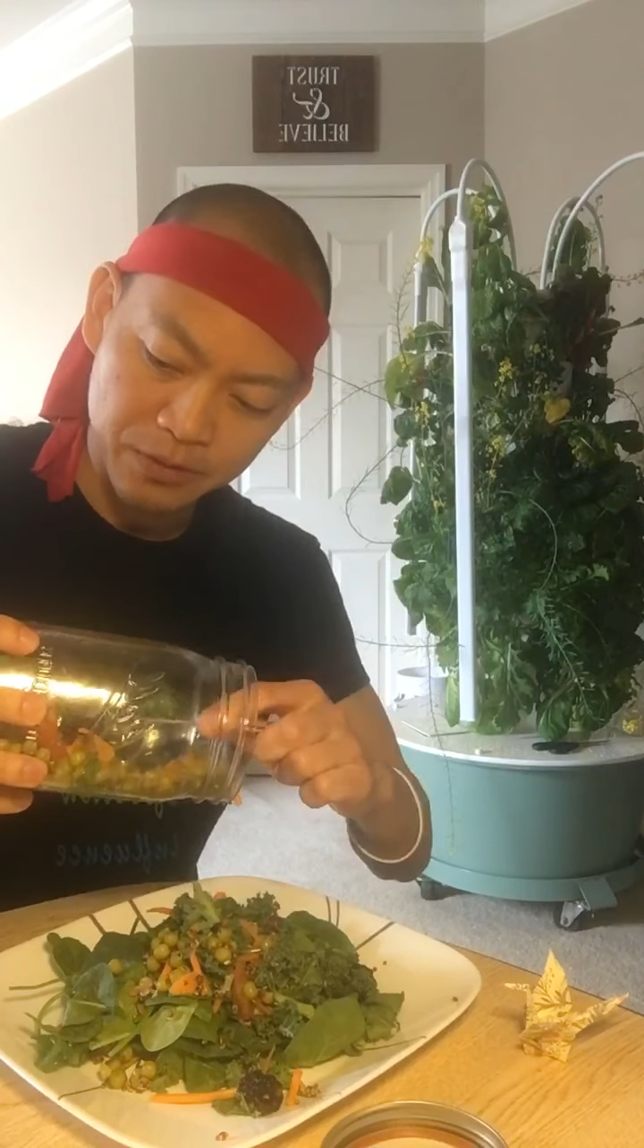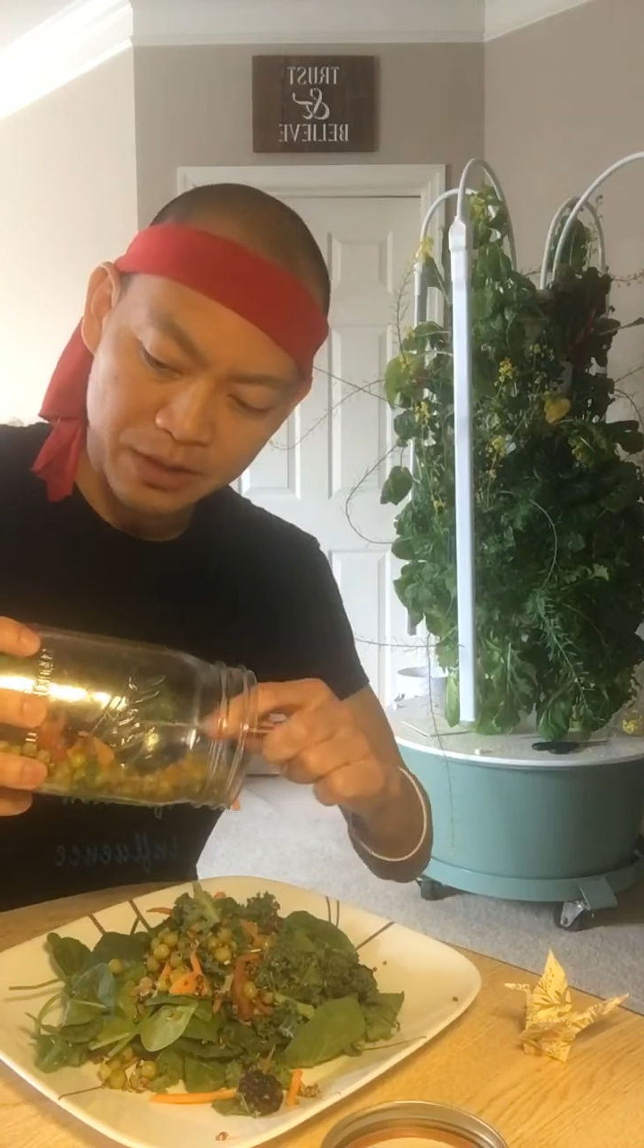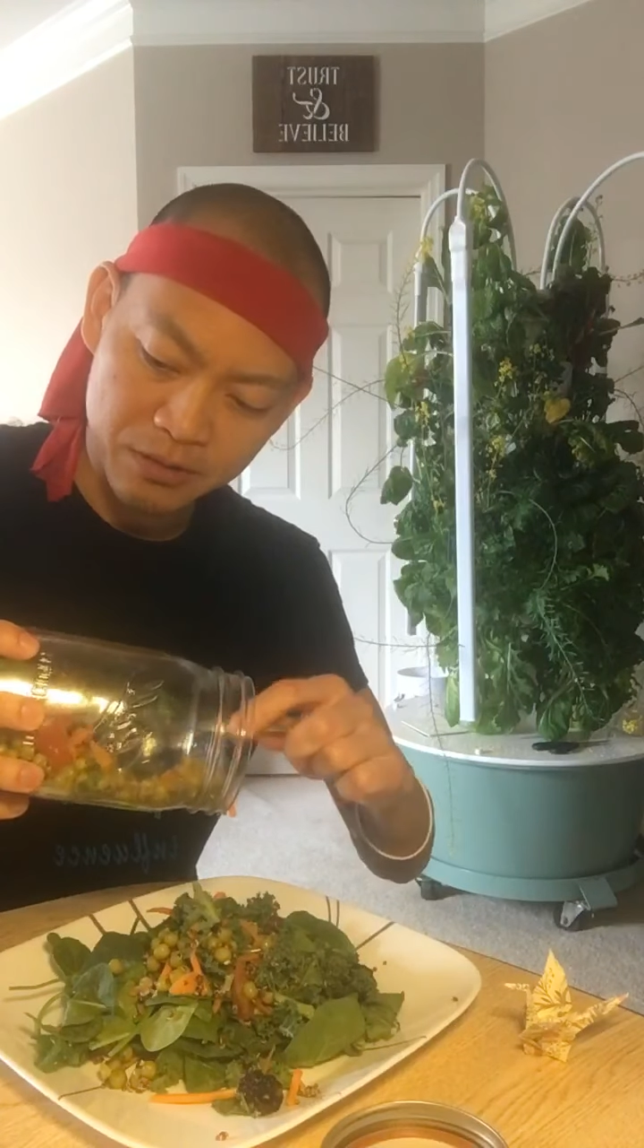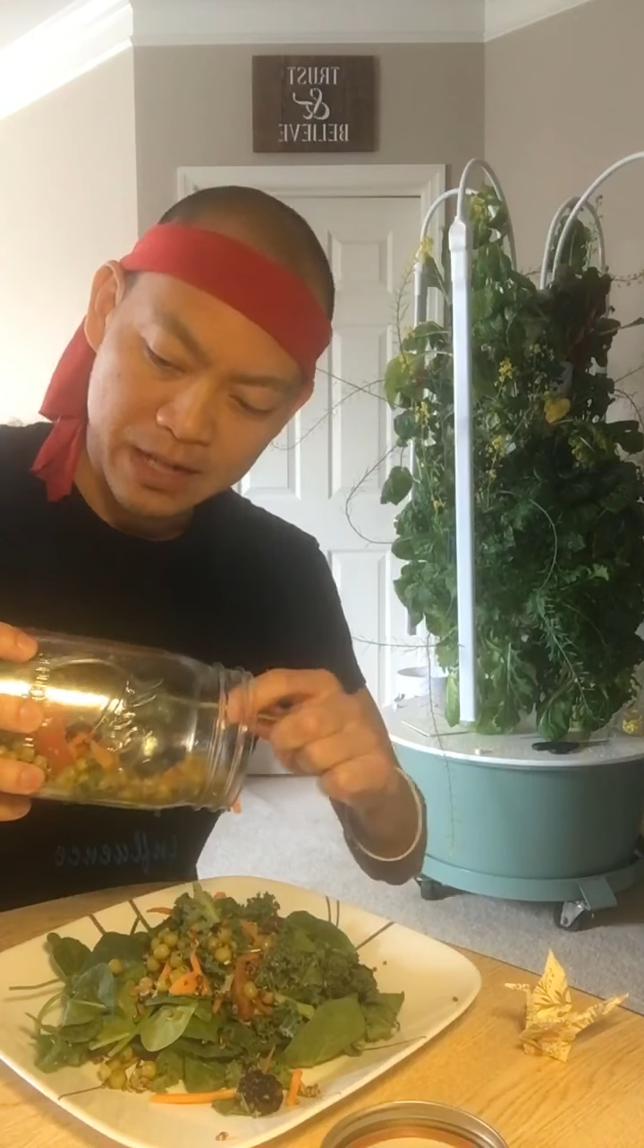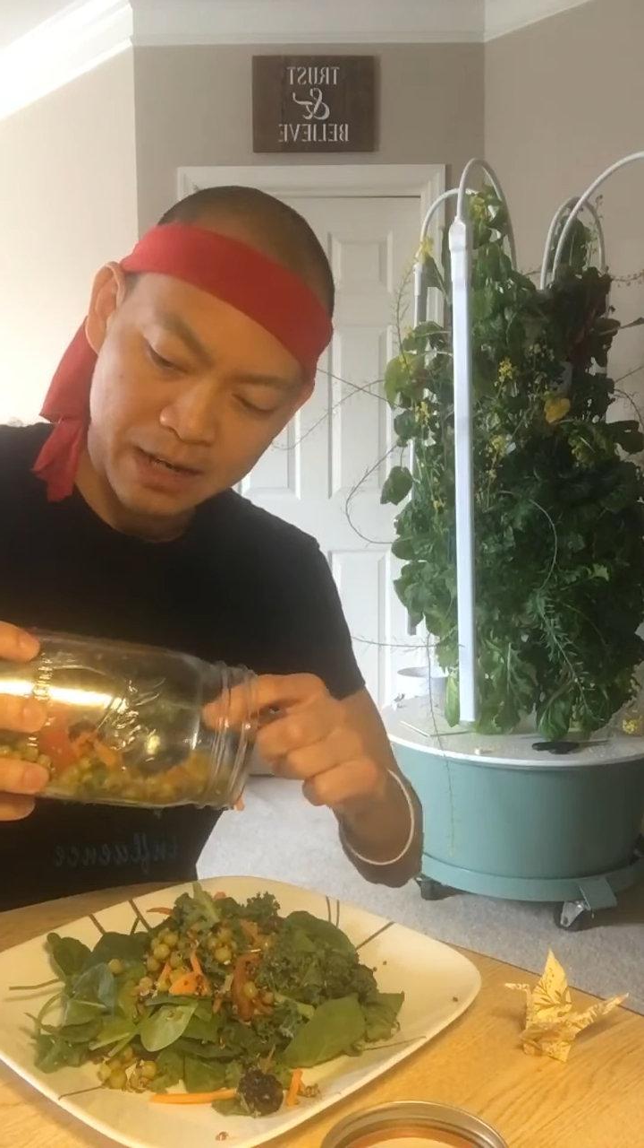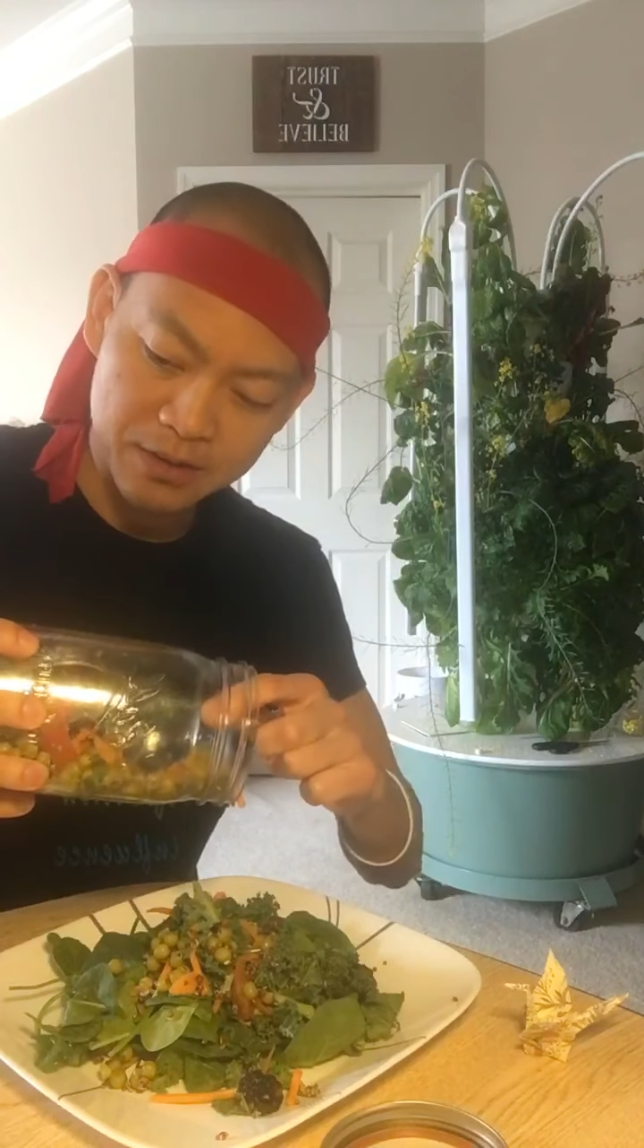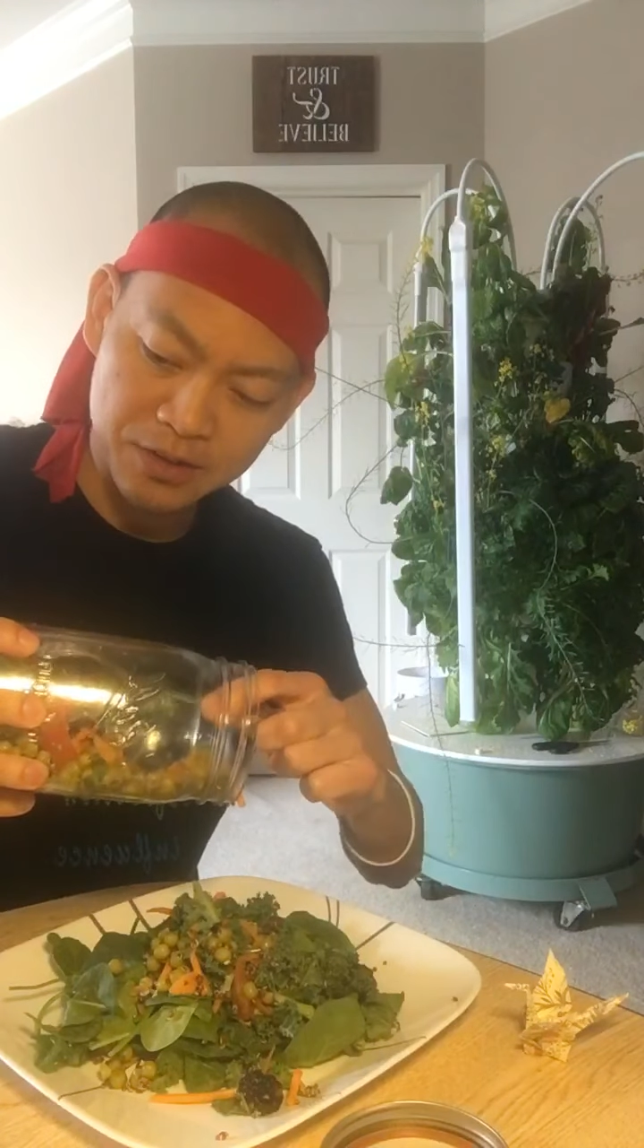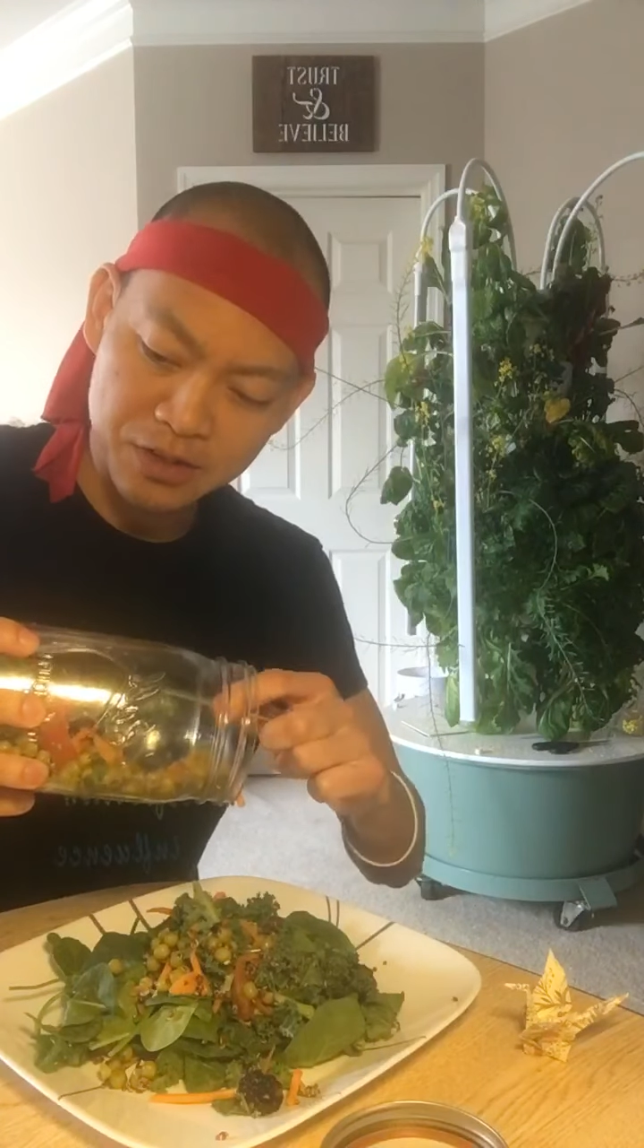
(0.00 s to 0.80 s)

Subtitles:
like your carrots